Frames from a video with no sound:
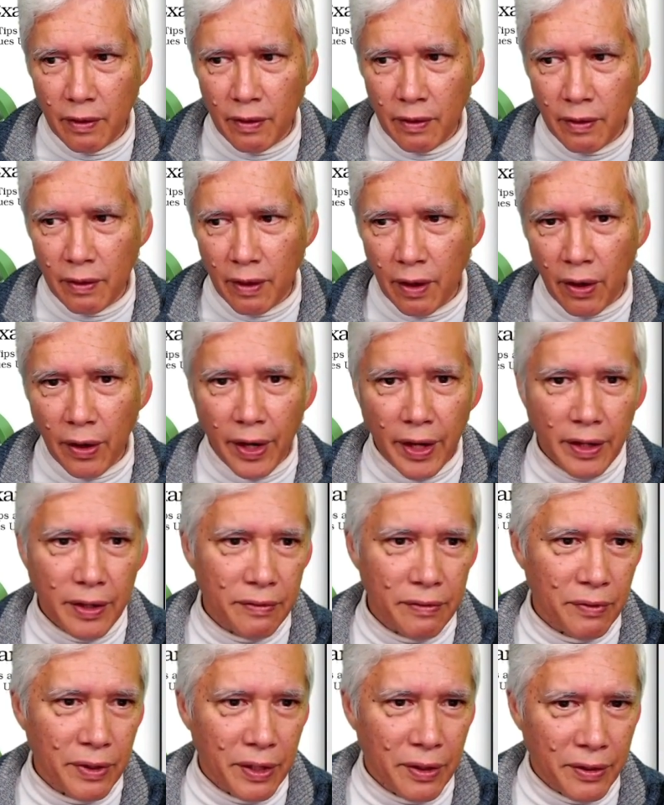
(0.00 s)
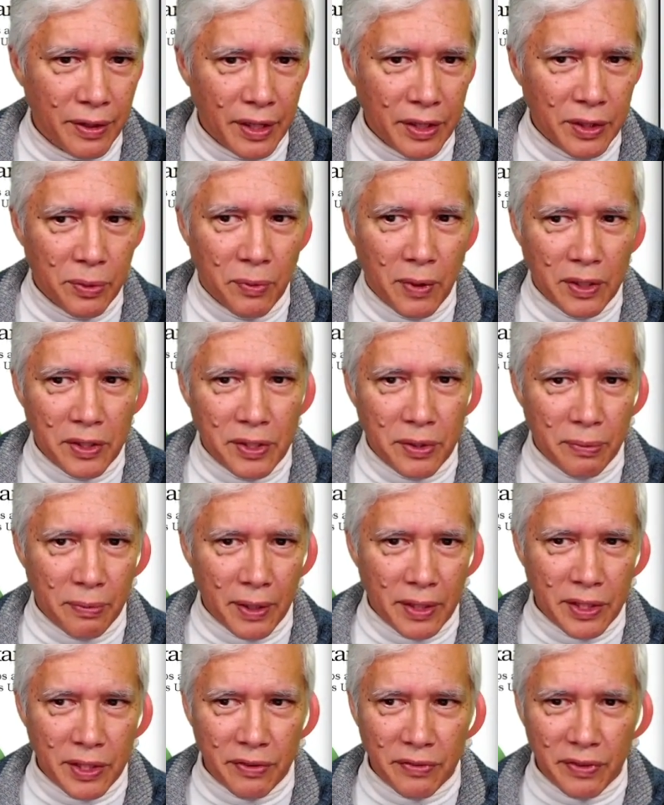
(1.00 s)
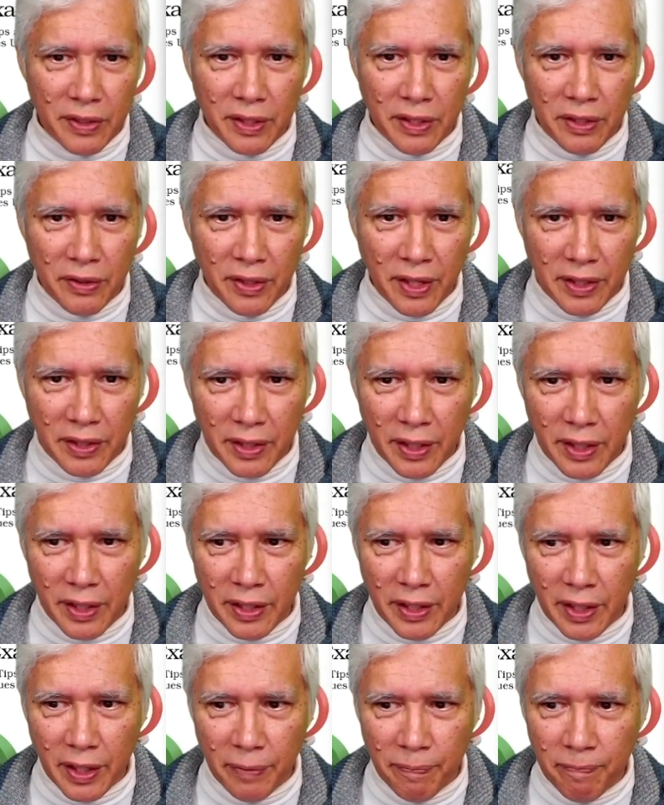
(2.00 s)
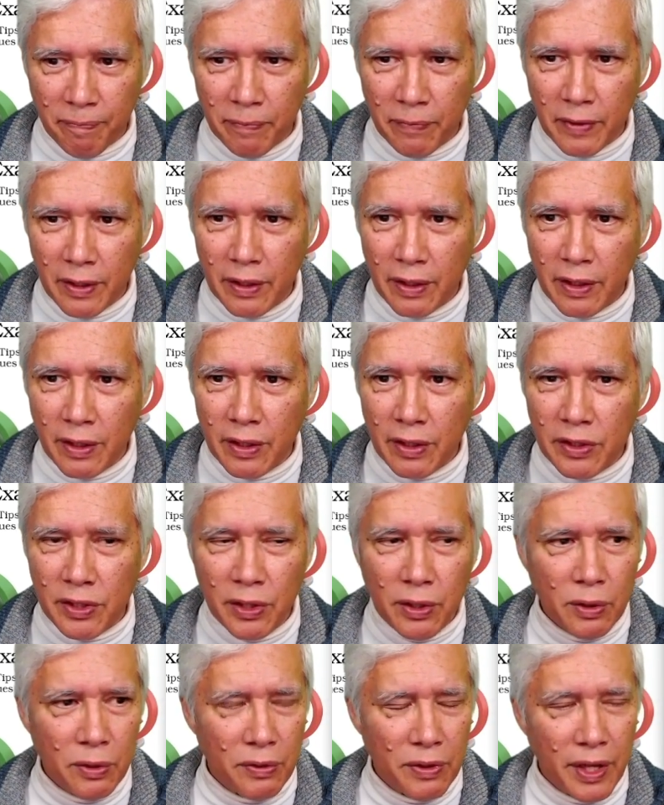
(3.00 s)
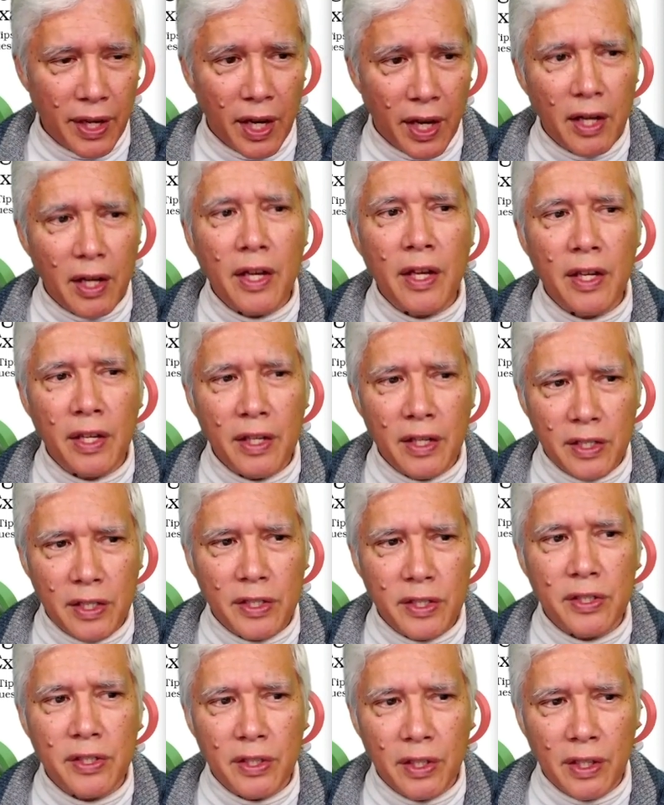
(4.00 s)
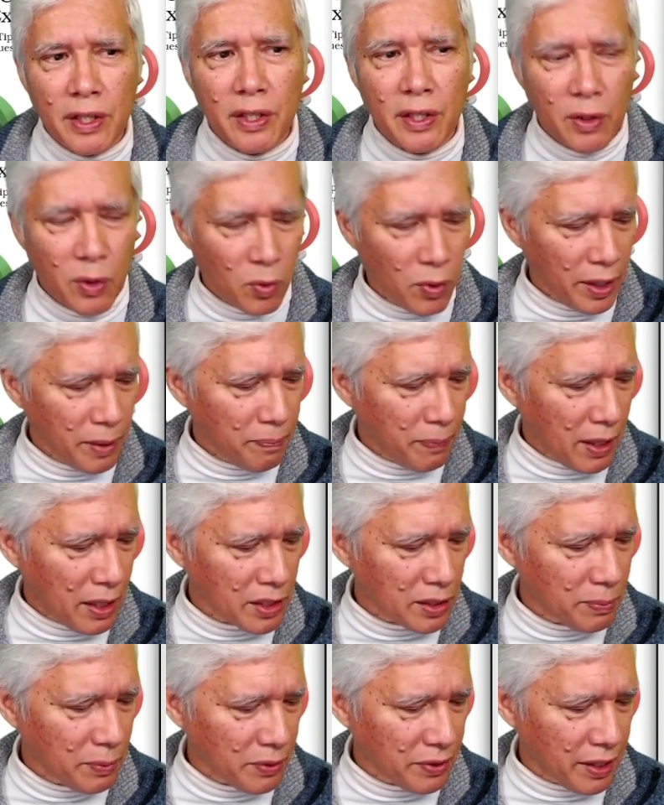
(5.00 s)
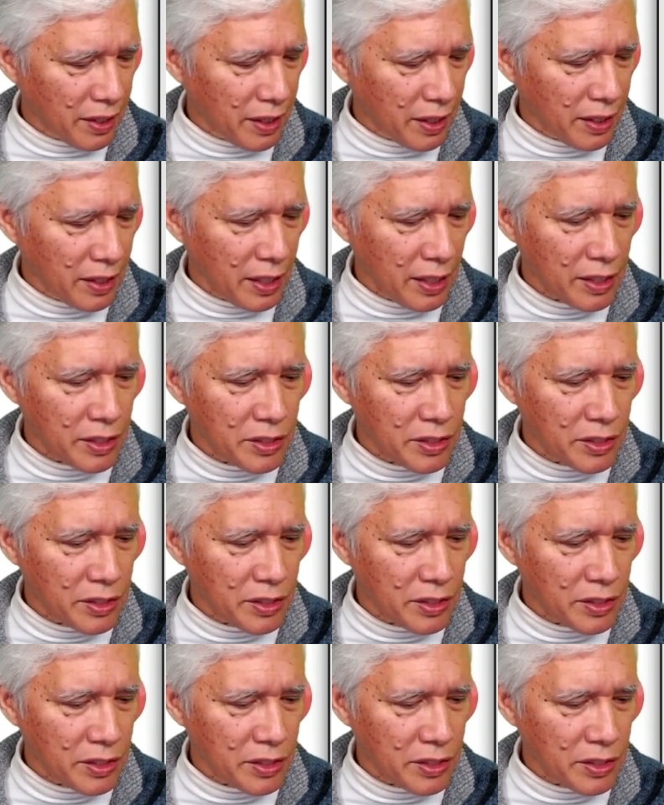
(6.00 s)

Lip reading: All right. We don't need to watch the rest of it. You get the idea. So yeah, it is quite possible that I need